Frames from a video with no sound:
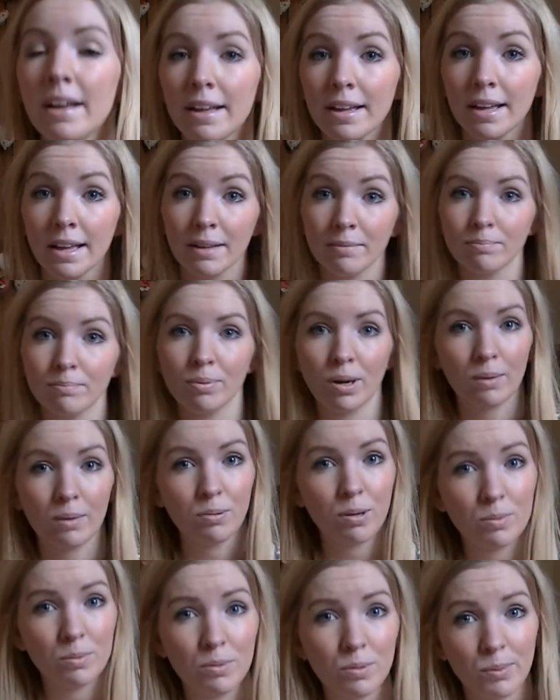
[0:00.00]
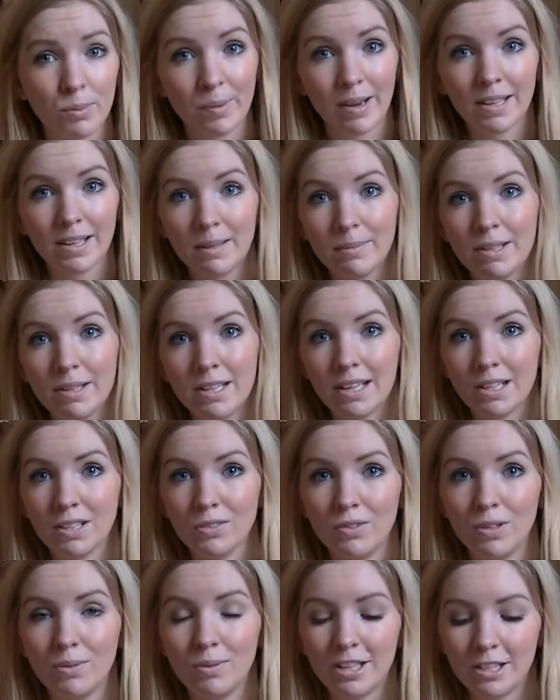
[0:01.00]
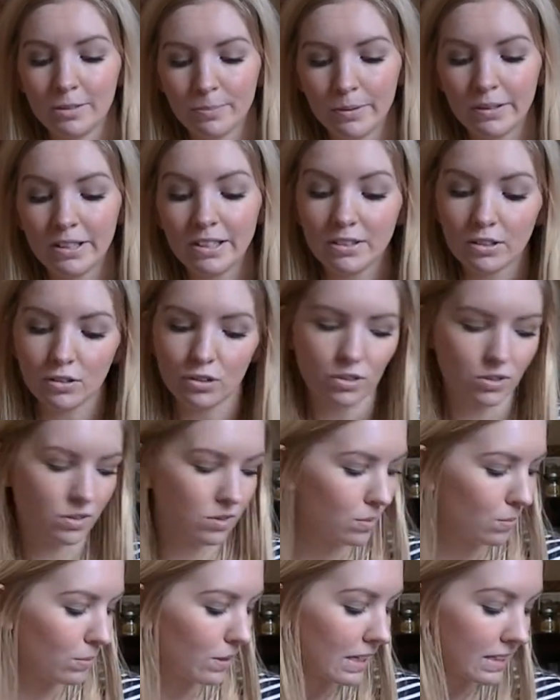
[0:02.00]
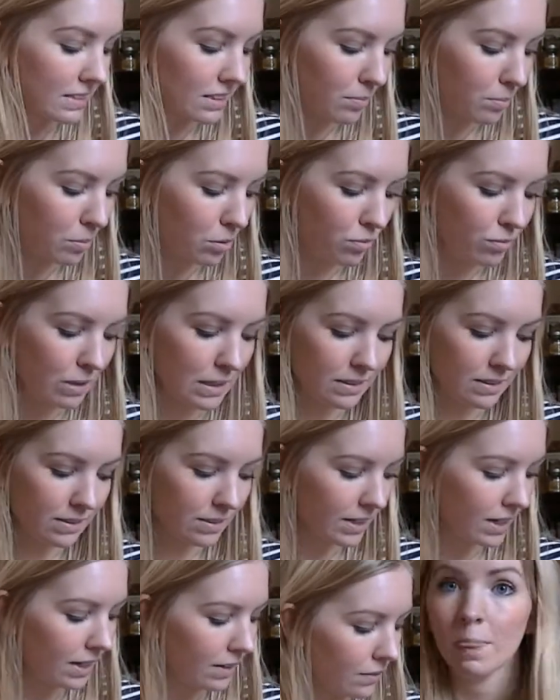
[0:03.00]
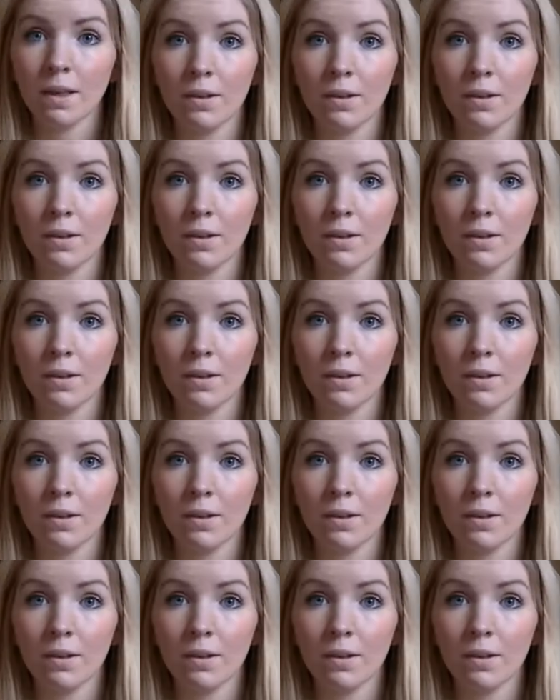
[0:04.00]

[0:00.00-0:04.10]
but I probably will be buying them in the next few weeks. But these are just some of the things I bought recently.